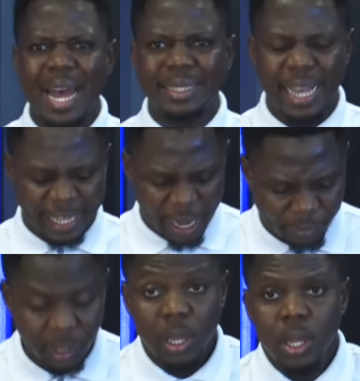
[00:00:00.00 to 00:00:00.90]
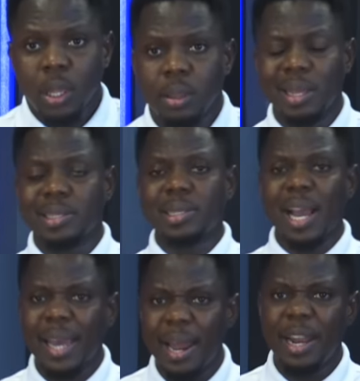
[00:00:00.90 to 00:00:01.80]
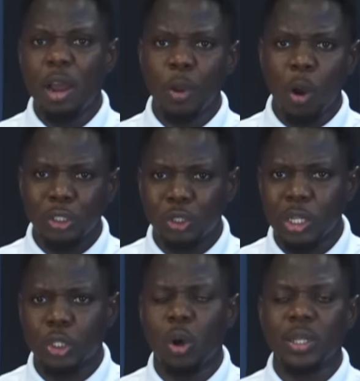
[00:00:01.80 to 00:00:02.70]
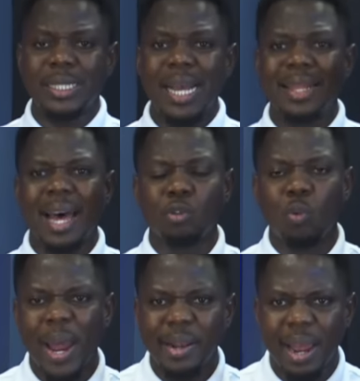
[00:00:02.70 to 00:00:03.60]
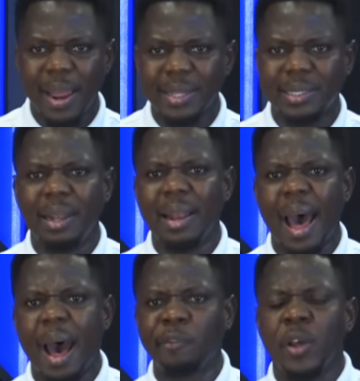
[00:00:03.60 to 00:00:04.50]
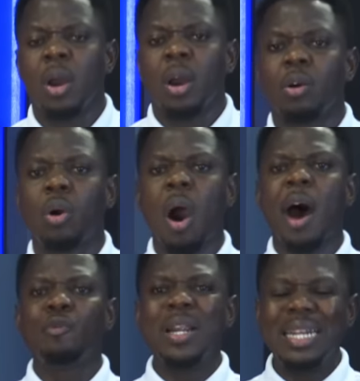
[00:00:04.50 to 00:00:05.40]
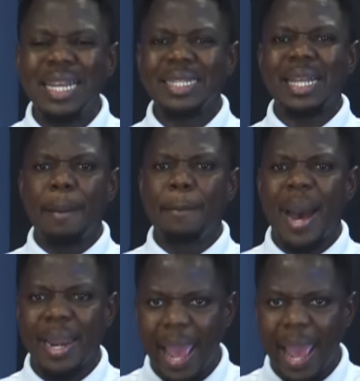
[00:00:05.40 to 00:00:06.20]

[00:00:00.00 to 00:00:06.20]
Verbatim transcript: as a gift. The second day, we also told, said that when there is love, God released a man.